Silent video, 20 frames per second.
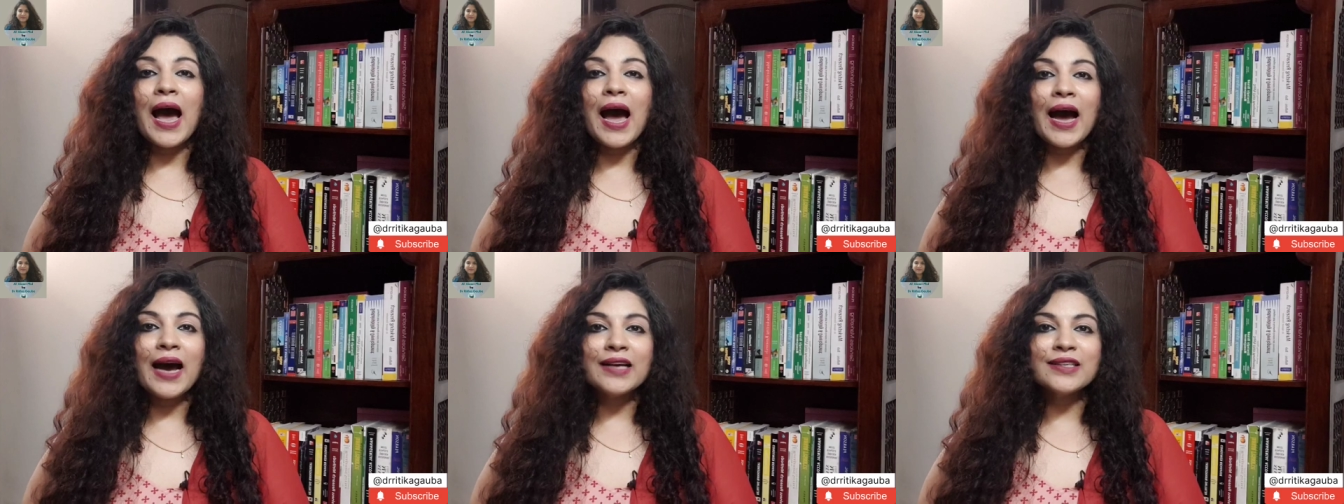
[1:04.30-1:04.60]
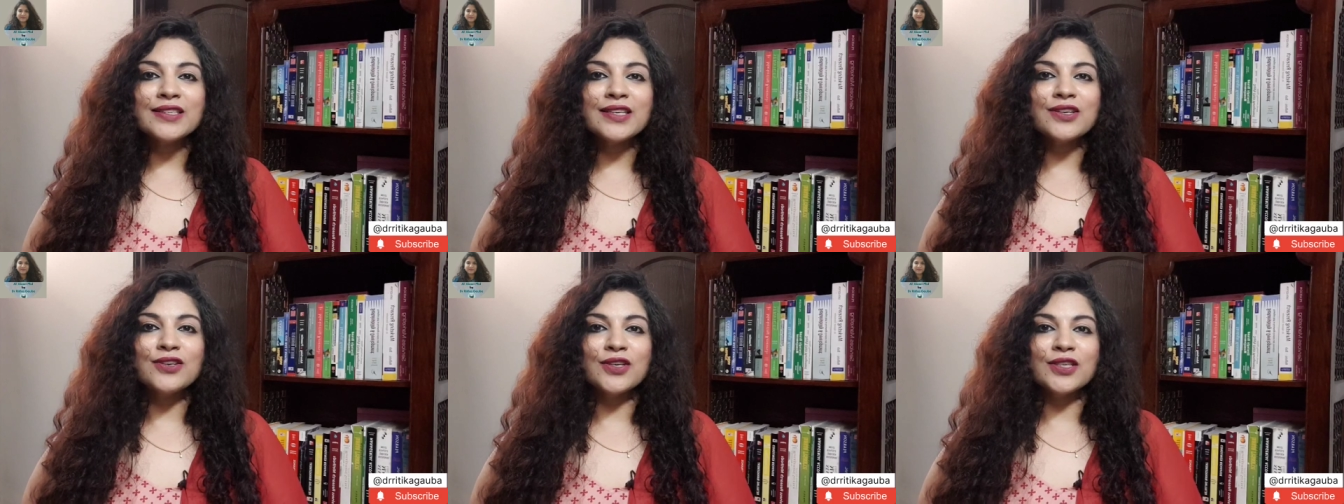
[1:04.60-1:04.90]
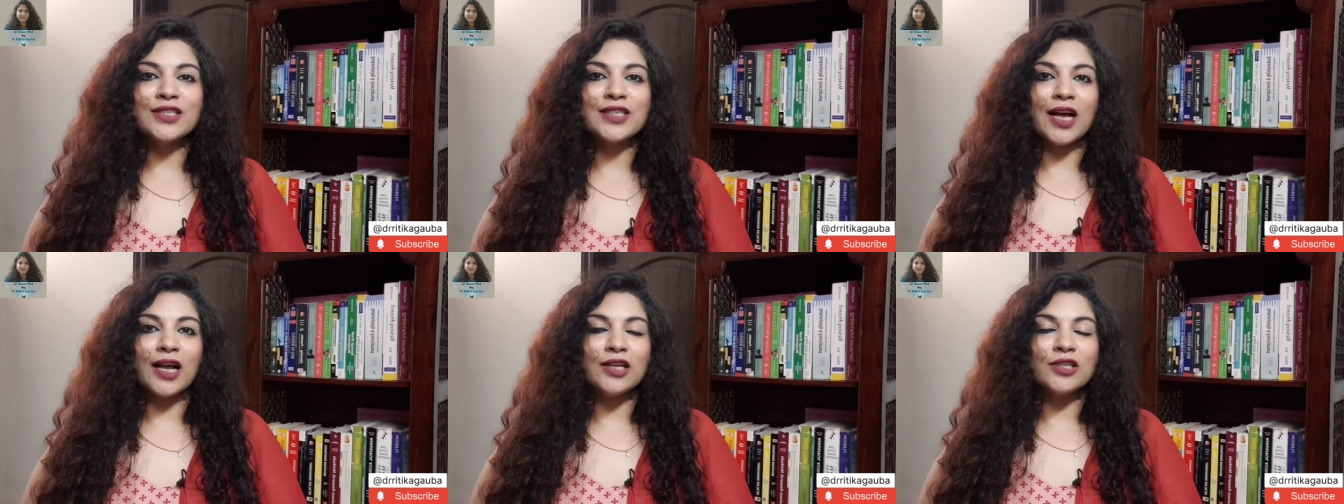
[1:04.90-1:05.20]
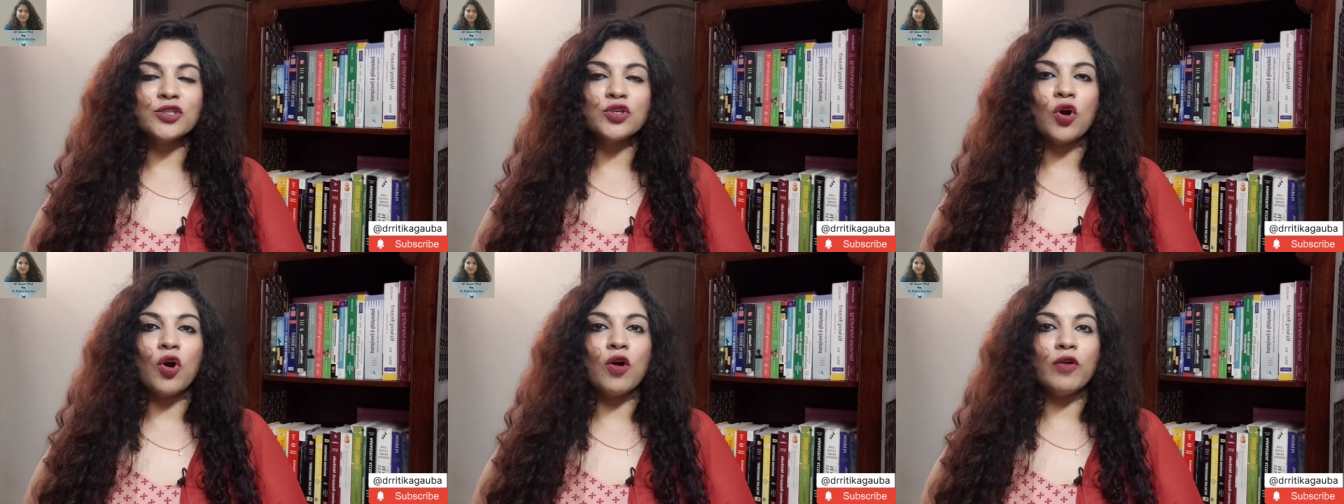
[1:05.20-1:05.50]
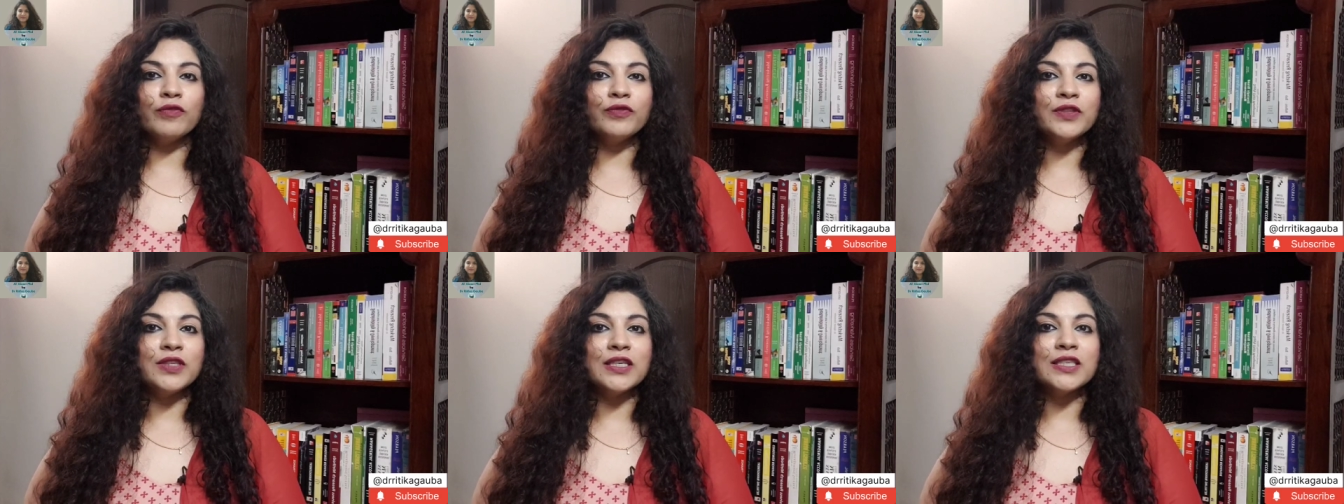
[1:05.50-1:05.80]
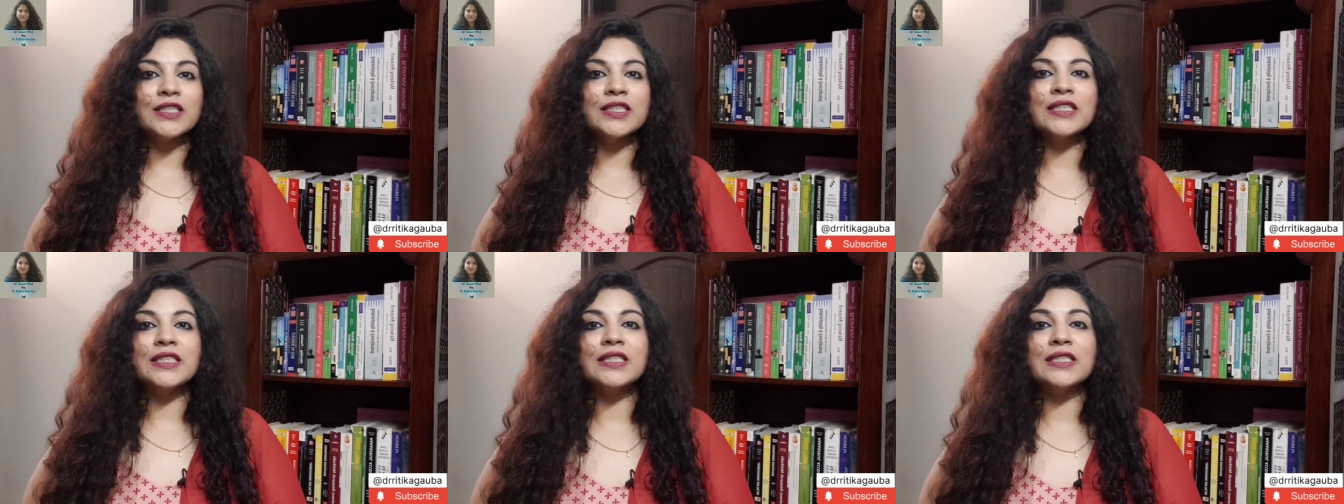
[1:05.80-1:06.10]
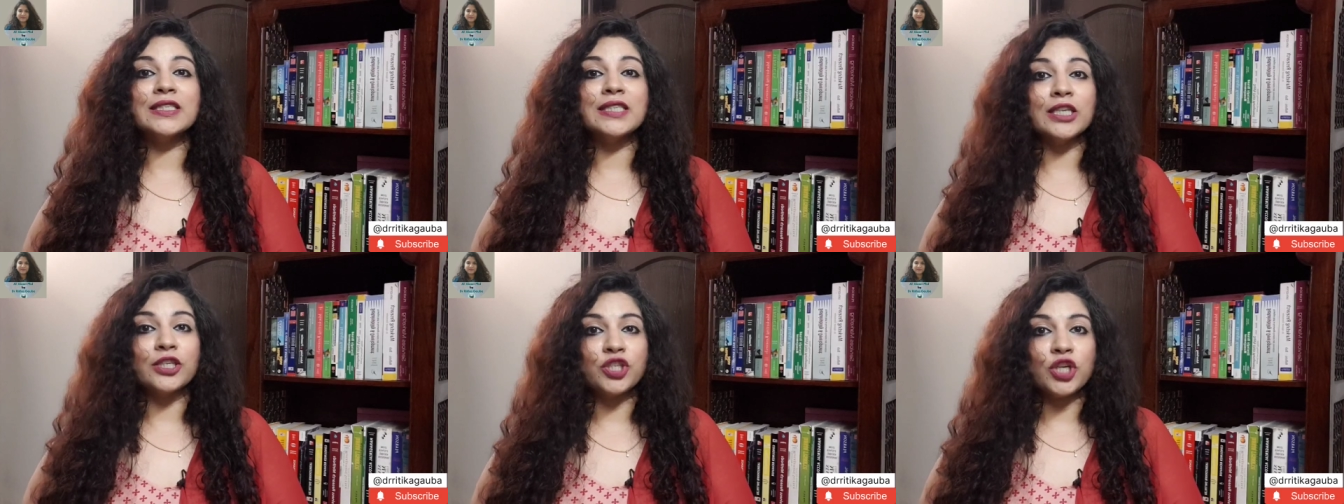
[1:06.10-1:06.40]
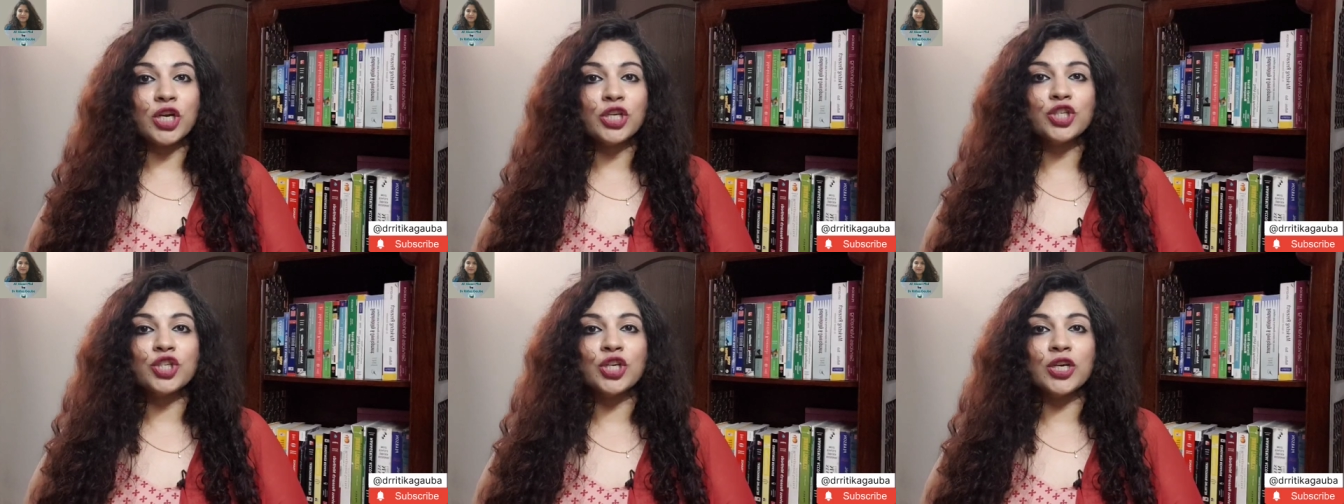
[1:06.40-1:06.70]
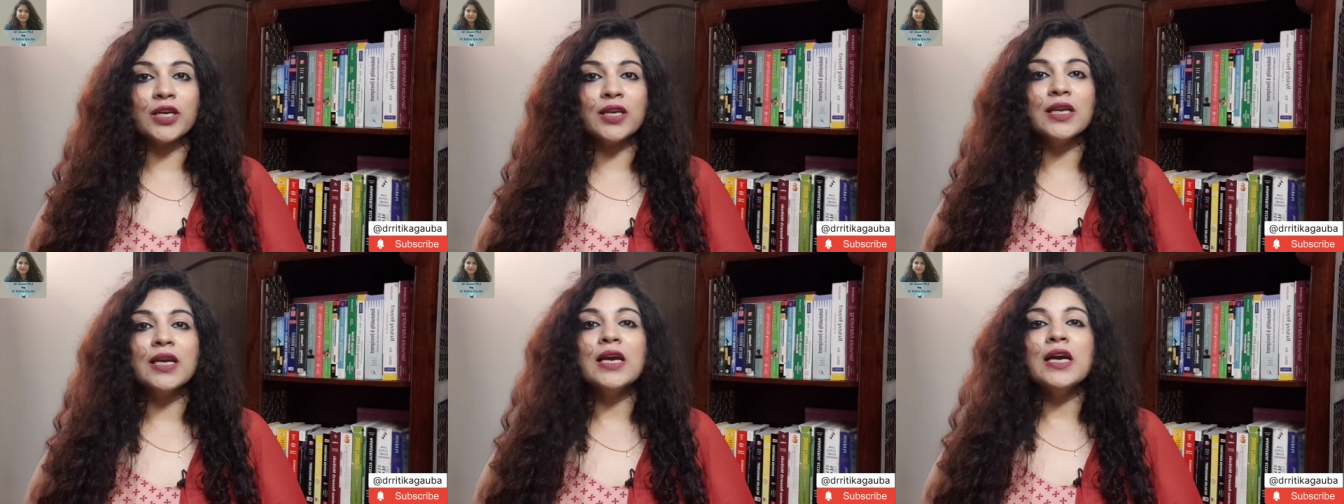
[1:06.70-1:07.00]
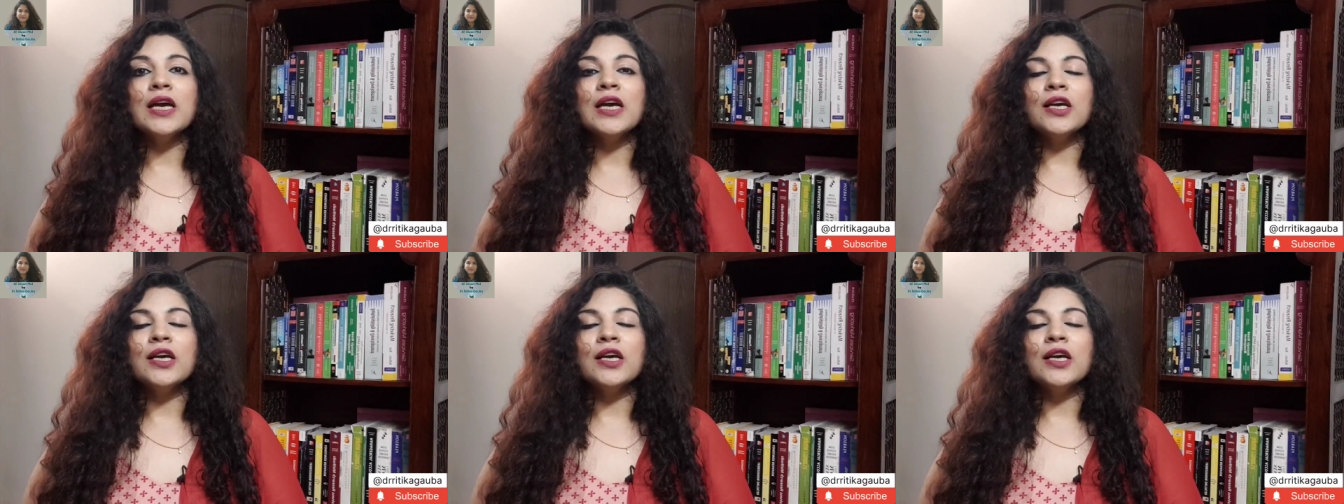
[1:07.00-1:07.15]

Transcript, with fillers: As a result of this suggestion,